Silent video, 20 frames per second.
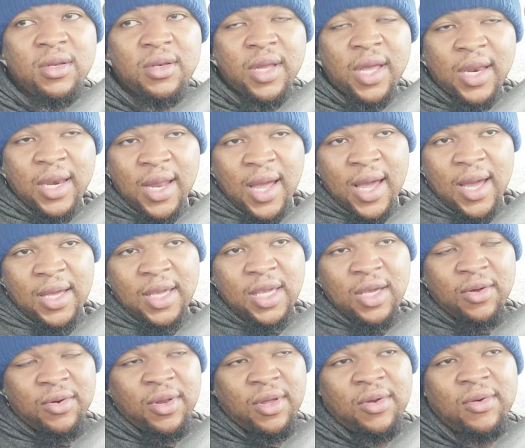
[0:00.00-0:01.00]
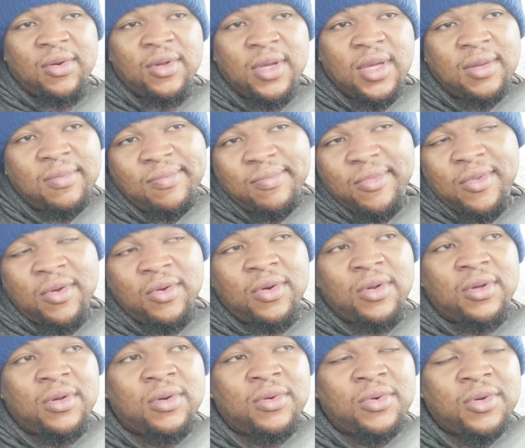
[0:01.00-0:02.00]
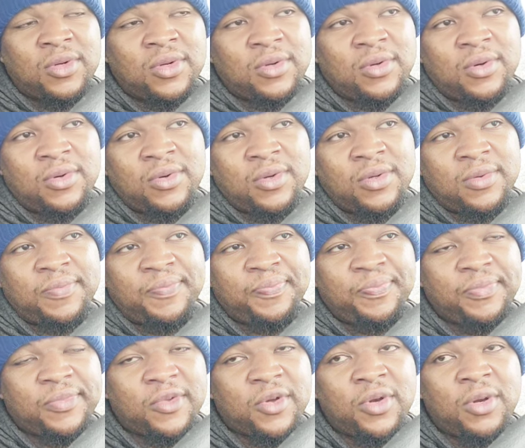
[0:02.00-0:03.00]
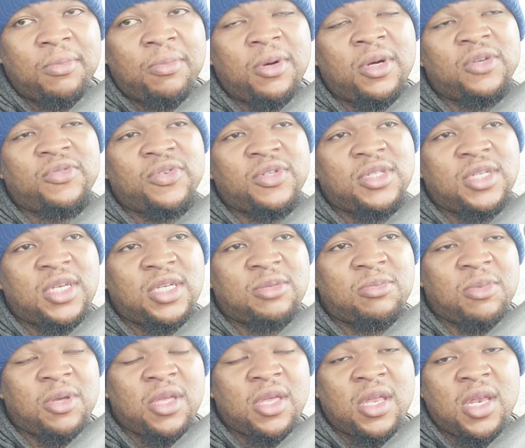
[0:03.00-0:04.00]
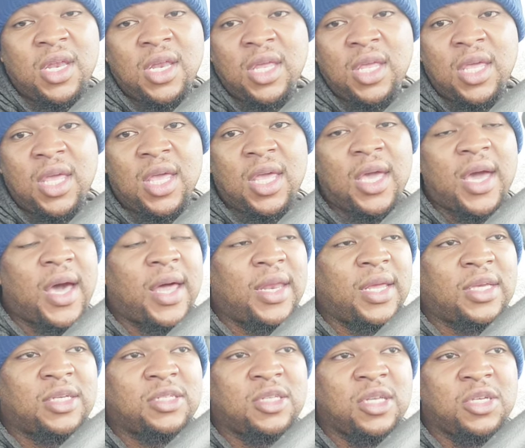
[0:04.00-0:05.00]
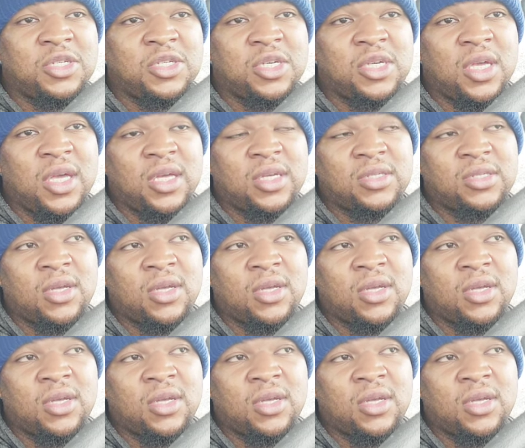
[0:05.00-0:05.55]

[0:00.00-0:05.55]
That now he only on the on the on the on the on the books for six million and he ain't got an extension yet.